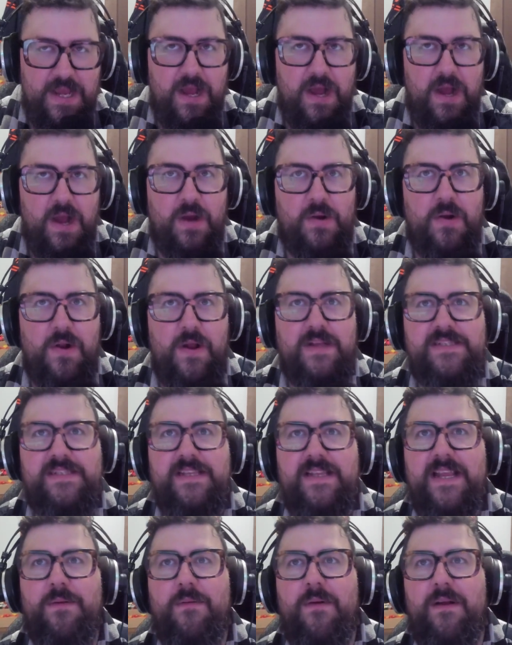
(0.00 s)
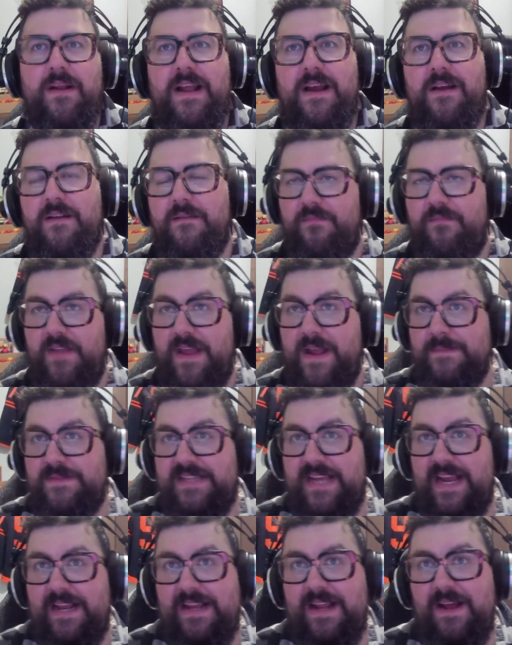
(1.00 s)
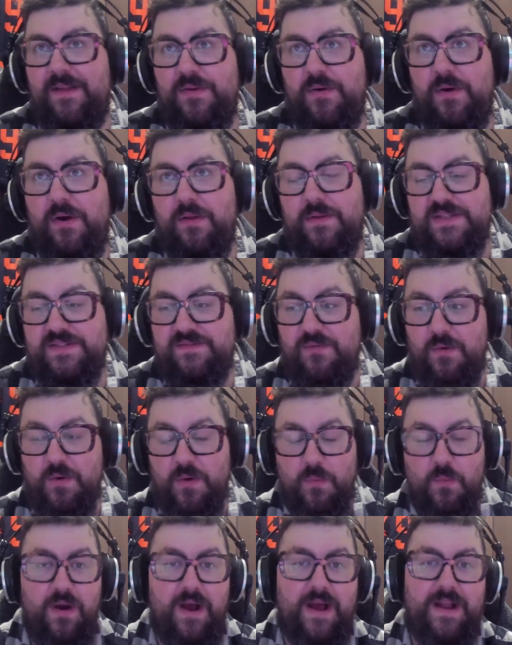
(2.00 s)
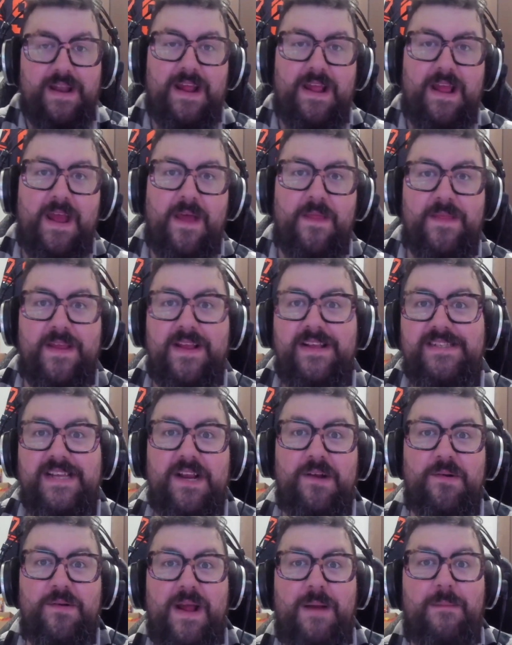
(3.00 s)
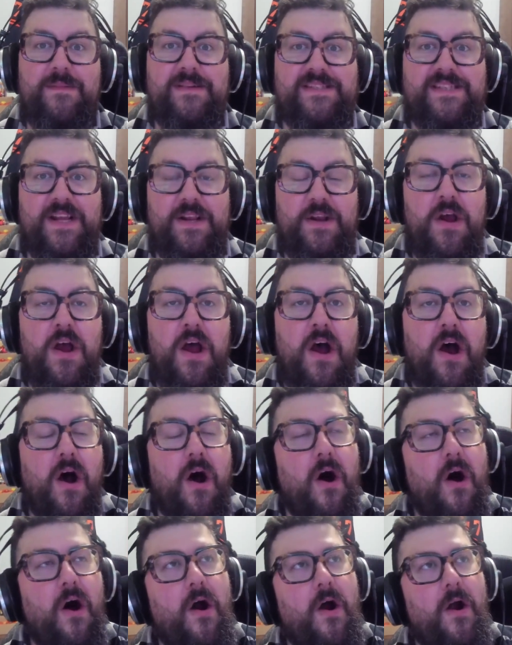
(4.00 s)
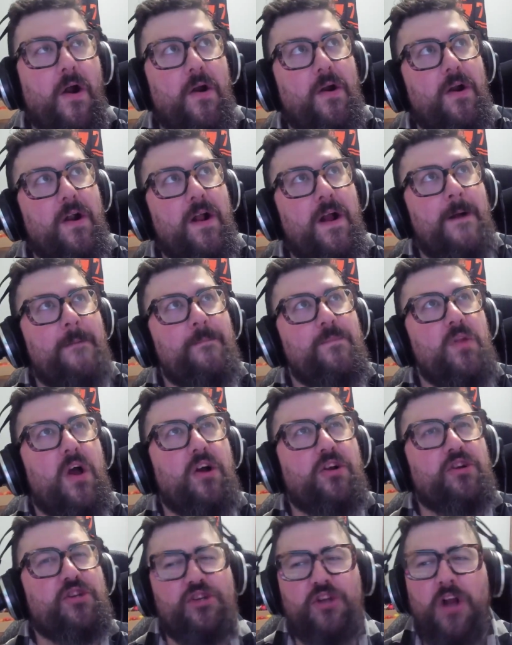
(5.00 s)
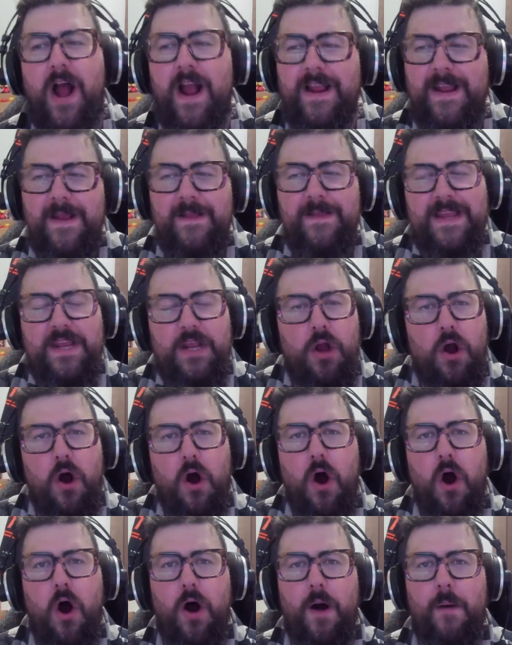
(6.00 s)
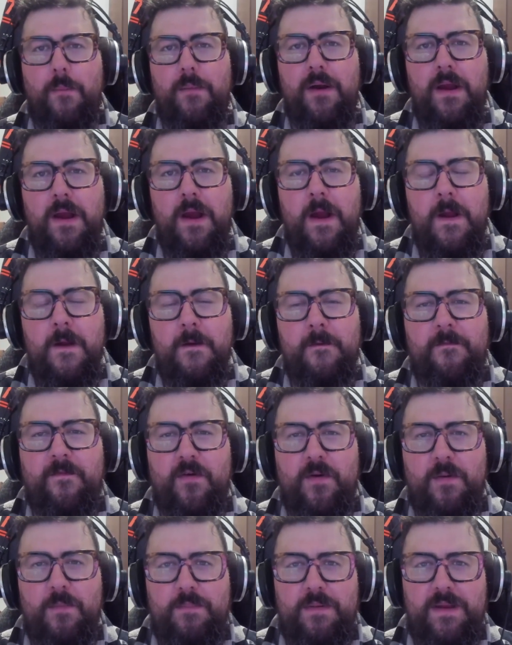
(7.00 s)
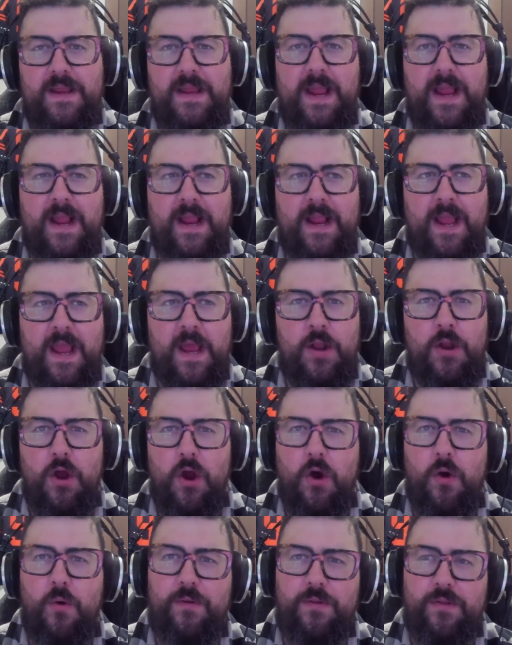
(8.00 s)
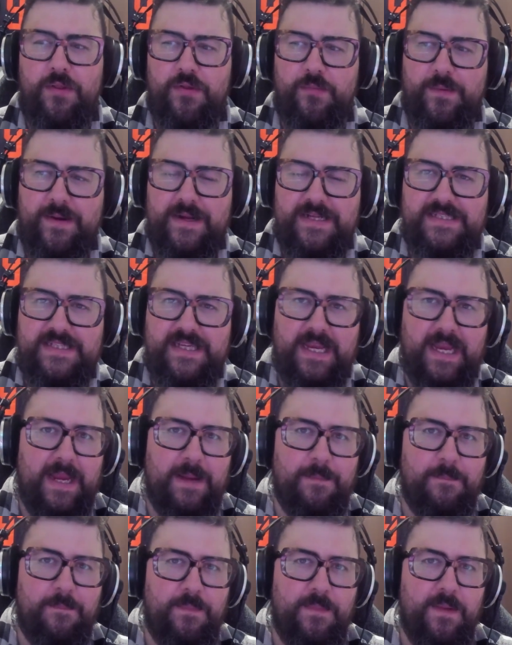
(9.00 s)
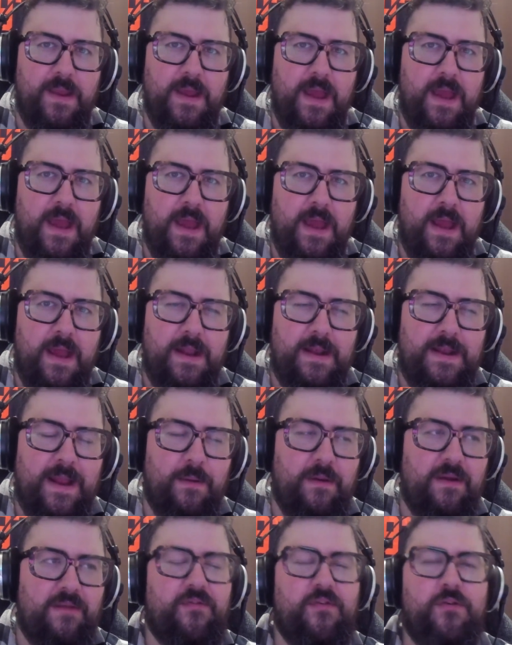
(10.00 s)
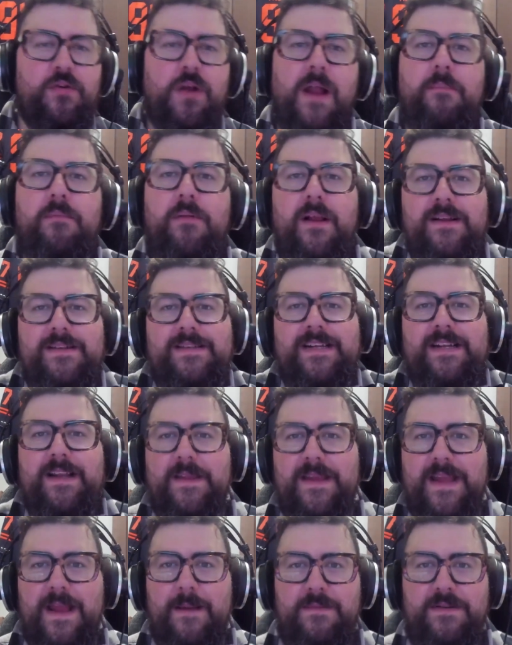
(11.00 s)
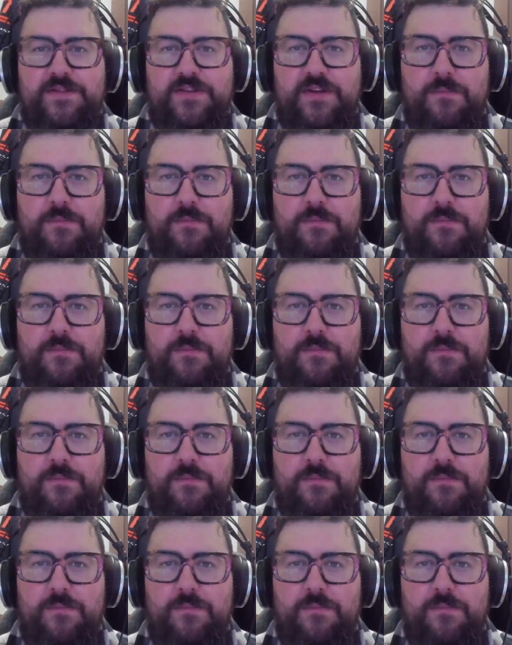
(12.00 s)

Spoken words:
across the league right now. And the Flames taking down the Oilers 4-1. And things here in Edmonton are shockingly calm for being an 0-3 team. Now, if you're not plugged into the Edmonton